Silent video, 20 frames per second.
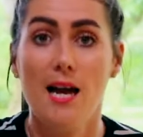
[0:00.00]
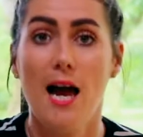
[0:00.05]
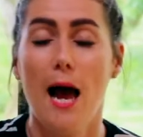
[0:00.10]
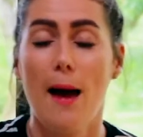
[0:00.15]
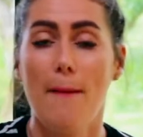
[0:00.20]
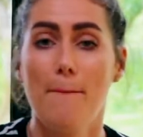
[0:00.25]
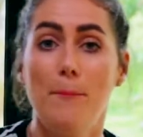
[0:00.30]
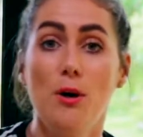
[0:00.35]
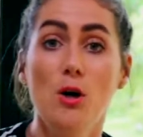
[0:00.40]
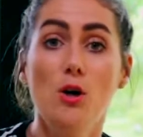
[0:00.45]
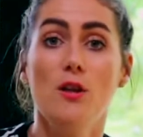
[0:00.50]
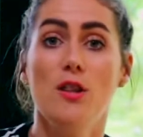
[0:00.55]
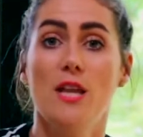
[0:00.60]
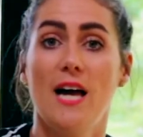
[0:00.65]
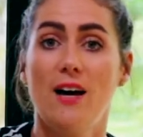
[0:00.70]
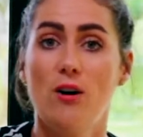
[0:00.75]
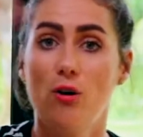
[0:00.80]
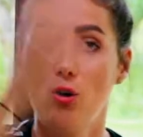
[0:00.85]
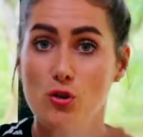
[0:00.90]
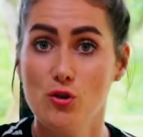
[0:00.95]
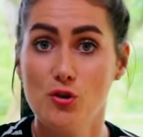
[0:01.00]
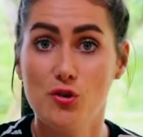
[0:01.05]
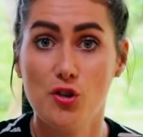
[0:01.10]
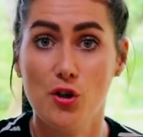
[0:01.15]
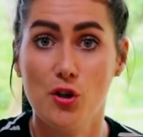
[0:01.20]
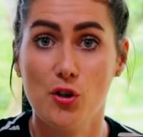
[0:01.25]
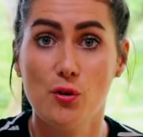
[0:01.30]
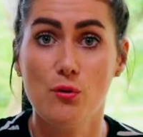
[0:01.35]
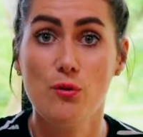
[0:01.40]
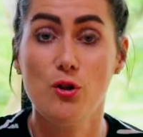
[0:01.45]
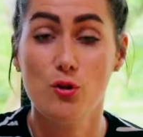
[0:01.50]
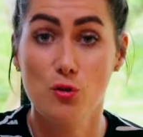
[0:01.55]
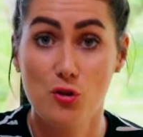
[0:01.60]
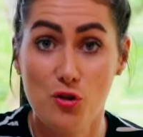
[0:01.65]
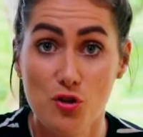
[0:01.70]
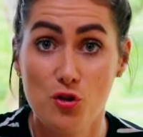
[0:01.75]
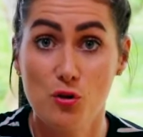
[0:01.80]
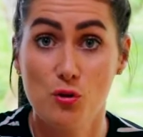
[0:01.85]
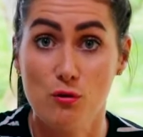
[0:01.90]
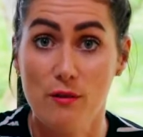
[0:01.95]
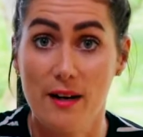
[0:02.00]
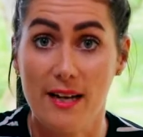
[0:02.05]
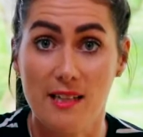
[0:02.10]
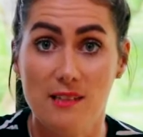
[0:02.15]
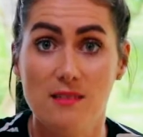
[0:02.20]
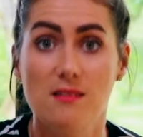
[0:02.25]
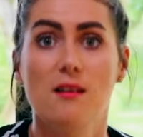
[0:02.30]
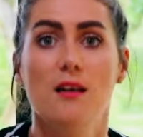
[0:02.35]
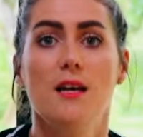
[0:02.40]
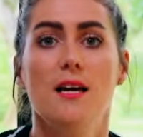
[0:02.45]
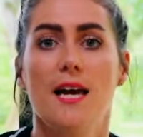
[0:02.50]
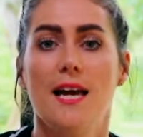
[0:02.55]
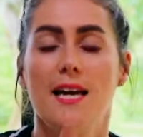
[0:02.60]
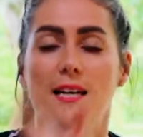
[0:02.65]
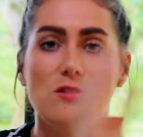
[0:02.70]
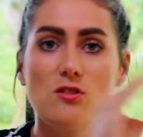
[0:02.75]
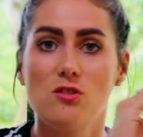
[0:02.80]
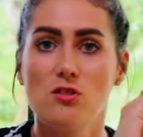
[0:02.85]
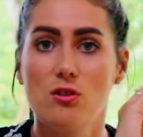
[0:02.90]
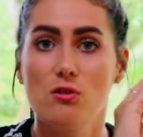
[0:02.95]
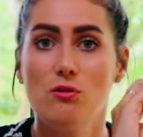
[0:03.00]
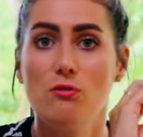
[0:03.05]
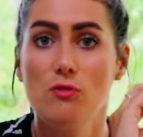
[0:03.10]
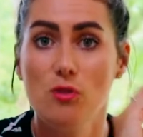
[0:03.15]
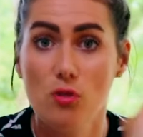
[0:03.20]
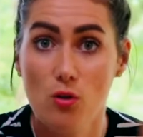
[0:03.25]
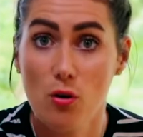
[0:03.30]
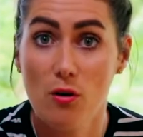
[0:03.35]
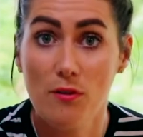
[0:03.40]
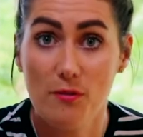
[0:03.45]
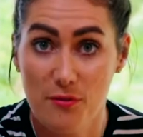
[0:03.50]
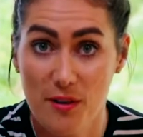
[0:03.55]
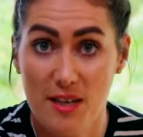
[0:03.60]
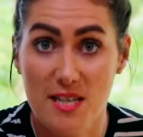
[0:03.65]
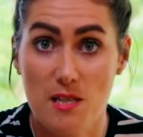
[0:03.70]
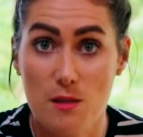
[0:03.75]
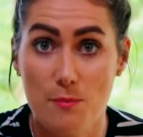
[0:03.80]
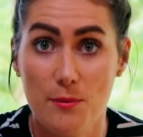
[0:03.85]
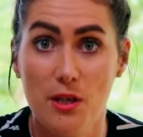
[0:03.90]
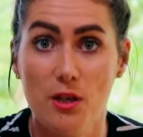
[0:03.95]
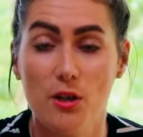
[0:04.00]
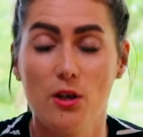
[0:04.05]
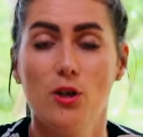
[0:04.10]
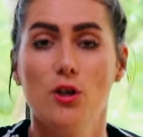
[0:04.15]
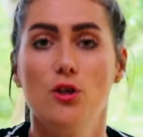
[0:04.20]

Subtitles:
and put that onto your stories, into your Facebook.